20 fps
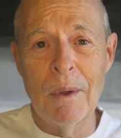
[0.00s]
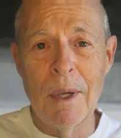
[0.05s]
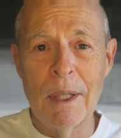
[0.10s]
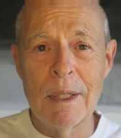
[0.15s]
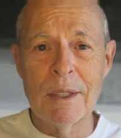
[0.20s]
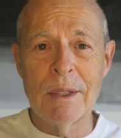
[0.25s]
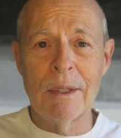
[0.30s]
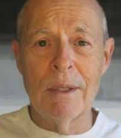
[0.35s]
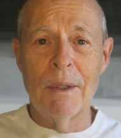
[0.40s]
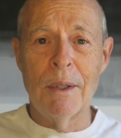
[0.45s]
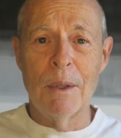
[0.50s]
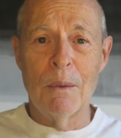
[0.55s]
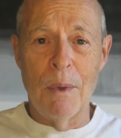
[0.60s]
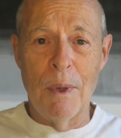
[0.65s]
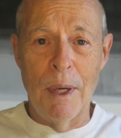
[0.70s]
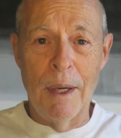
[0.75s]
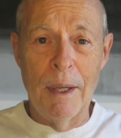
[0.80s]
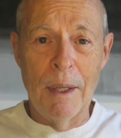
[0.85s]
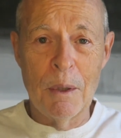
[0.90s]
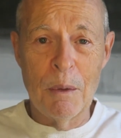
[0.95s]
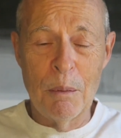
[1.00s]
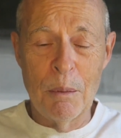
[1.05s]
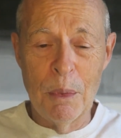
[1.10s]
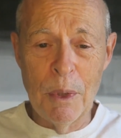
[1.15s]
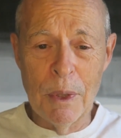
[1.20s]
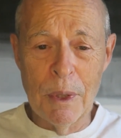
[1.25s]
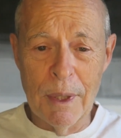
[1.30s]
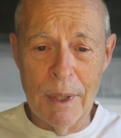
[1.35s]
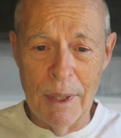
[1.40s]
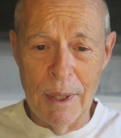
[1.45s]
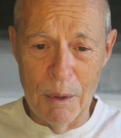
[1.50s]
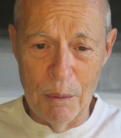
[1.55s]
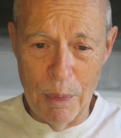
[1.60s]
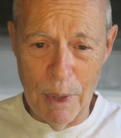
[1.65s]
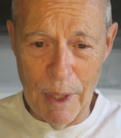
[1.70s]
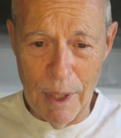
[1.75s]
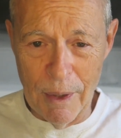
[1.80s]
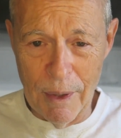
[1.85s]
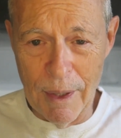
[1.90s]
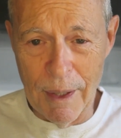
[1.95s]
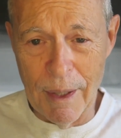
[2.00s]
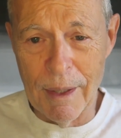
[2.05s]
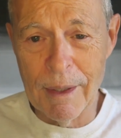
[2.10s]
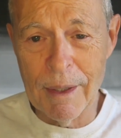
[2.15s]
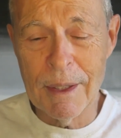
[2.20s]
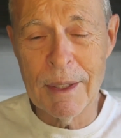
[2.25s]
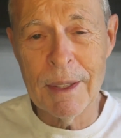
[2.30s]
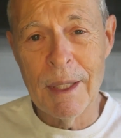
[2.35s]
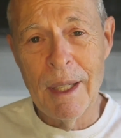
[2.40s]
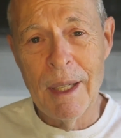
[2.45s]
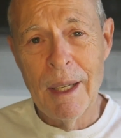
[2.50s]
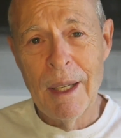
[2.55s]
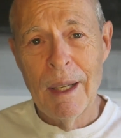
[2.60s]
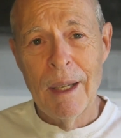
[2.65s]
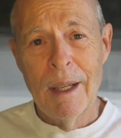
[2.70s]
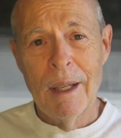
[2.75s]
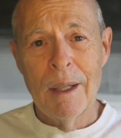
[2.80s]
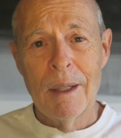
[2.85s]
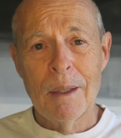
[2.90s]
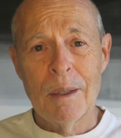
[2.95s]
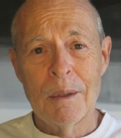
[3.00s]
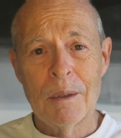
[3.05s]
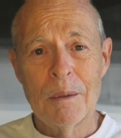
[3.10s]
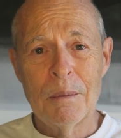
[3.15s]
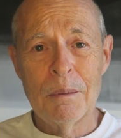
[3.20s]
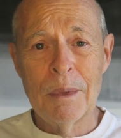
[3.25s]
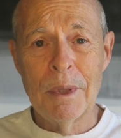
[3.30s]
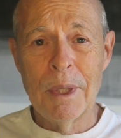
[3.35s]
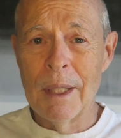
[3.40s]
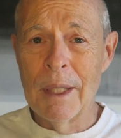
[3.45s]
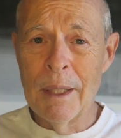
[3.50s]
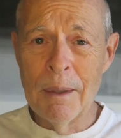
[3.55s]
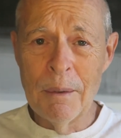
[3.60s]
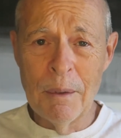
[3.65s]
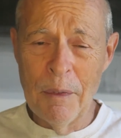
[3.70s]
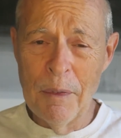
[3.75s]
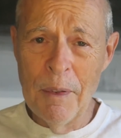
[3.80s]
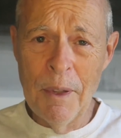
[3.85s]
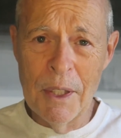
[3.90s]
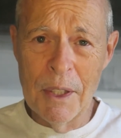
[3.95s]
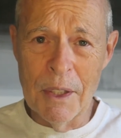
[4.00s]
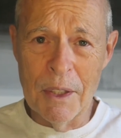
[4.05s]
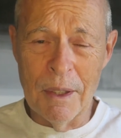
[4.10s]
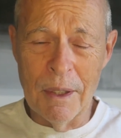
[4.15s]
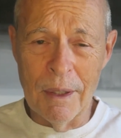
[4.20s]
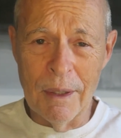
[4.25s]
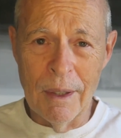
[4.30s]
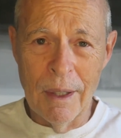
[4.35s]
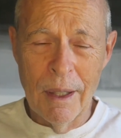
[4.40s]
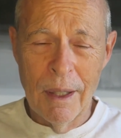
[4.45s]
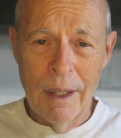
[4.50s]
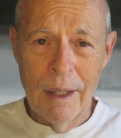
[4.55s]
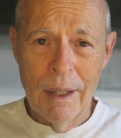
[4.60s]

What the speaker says: I started writing a book on paradox, but I never finished it.